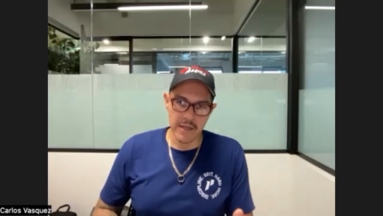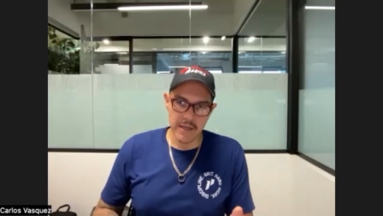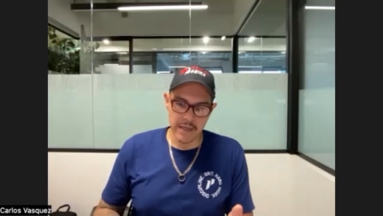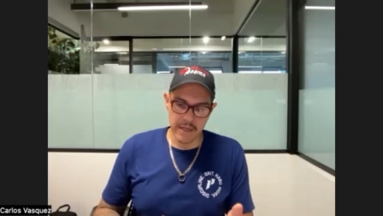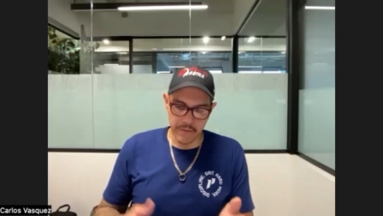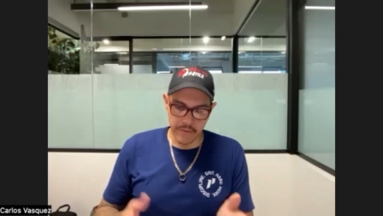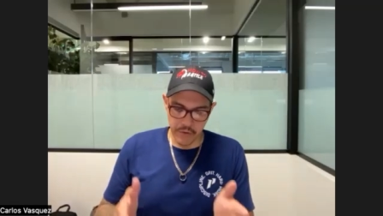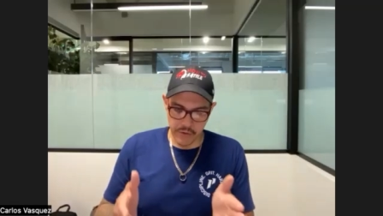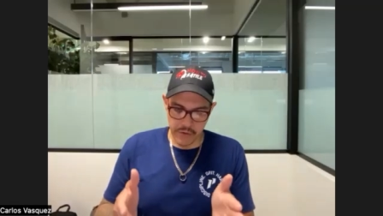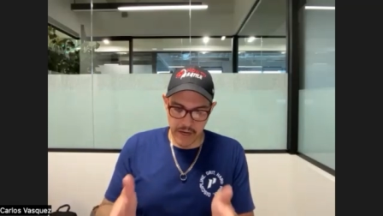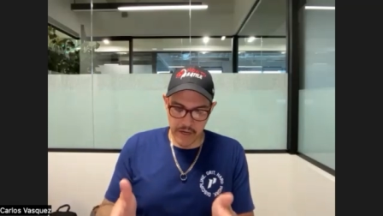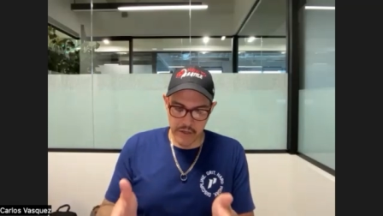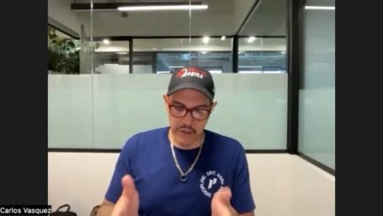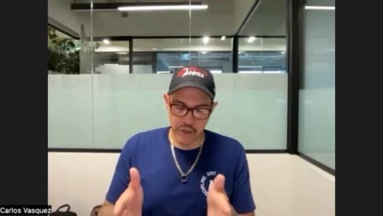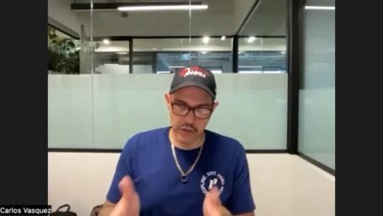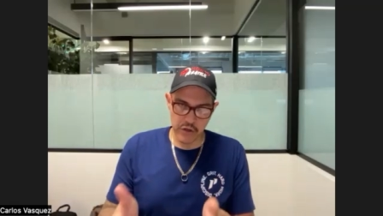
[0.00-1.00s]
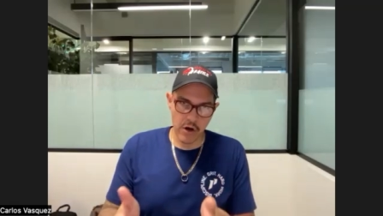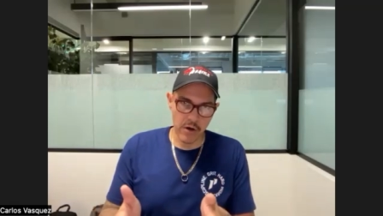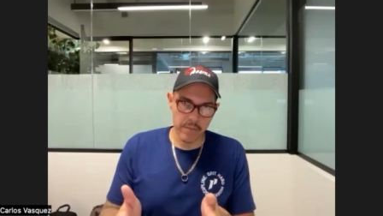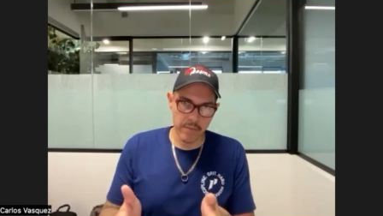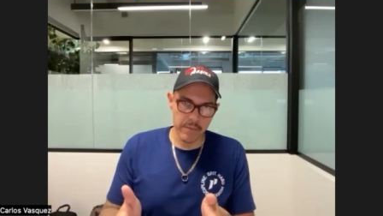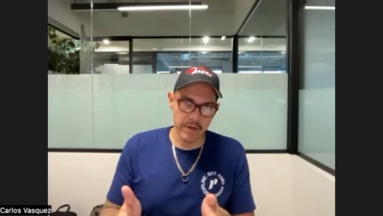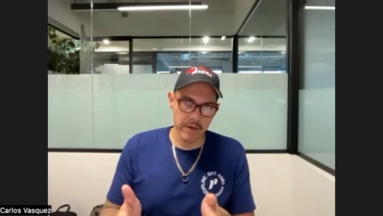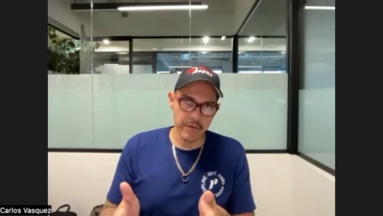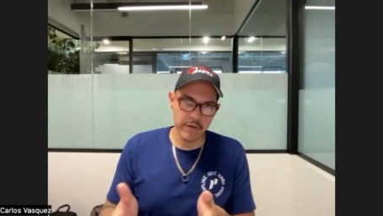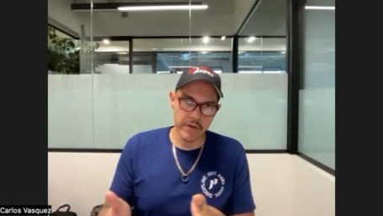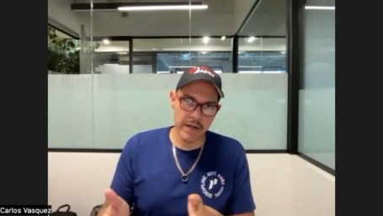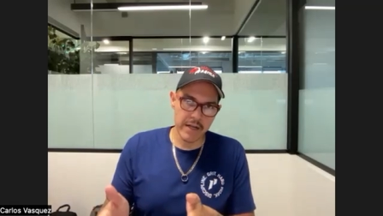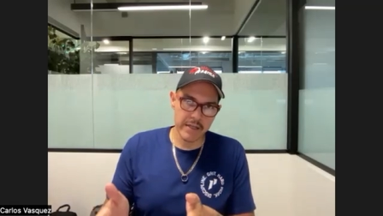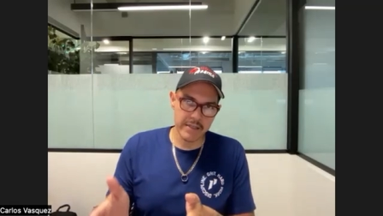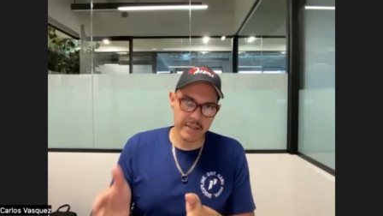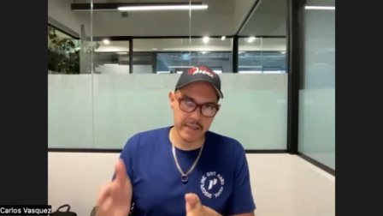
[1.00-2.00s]
And if you're not sharp, and if you're
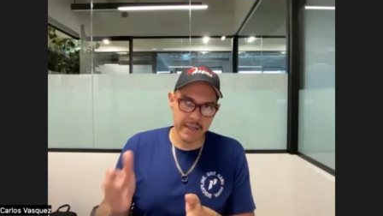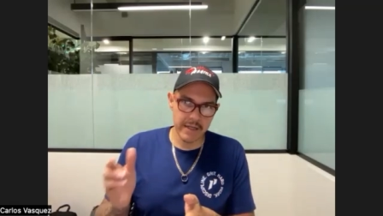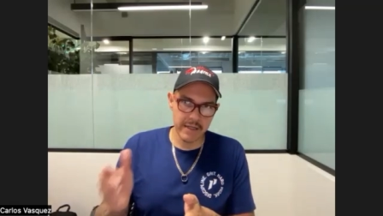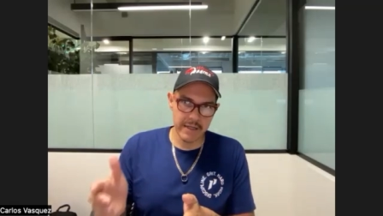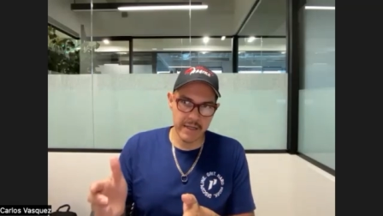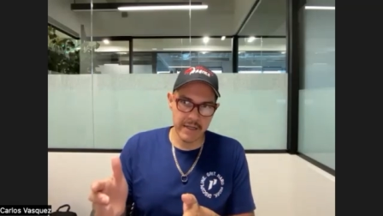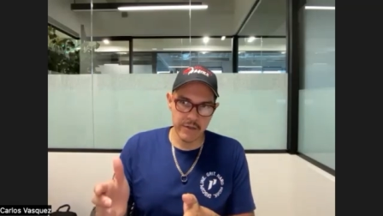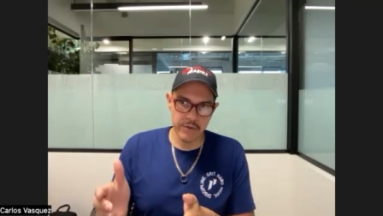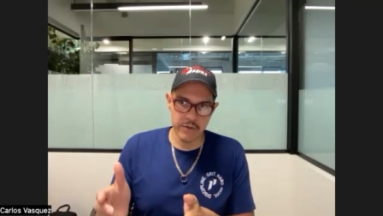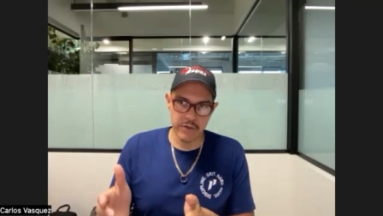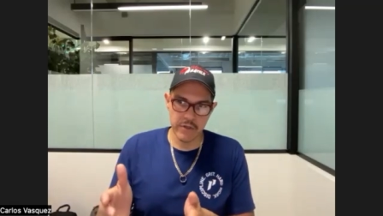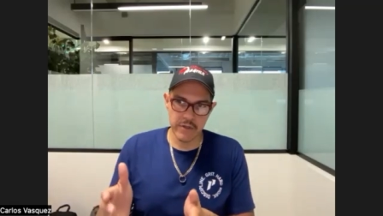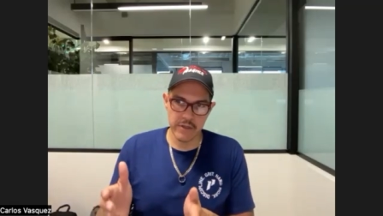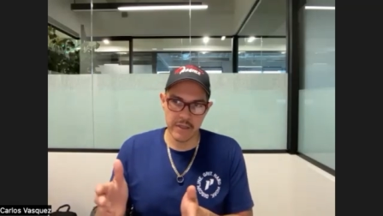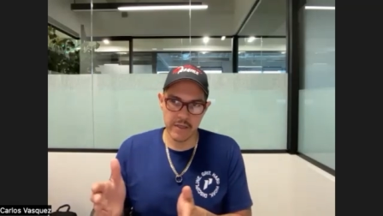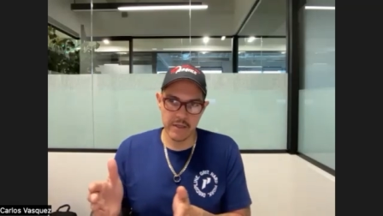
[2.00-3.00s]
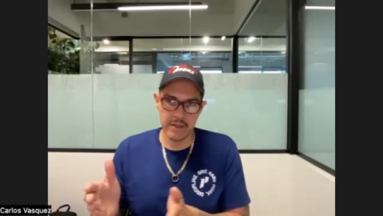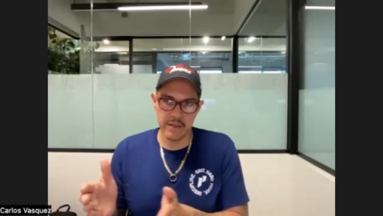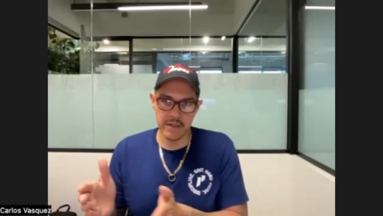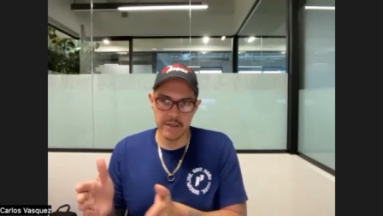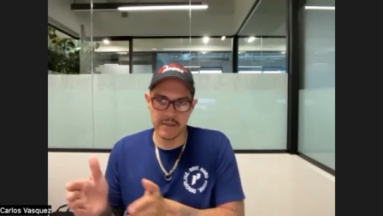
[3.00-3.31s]
not mm-hmm. staying dangerous, then mm-hmm.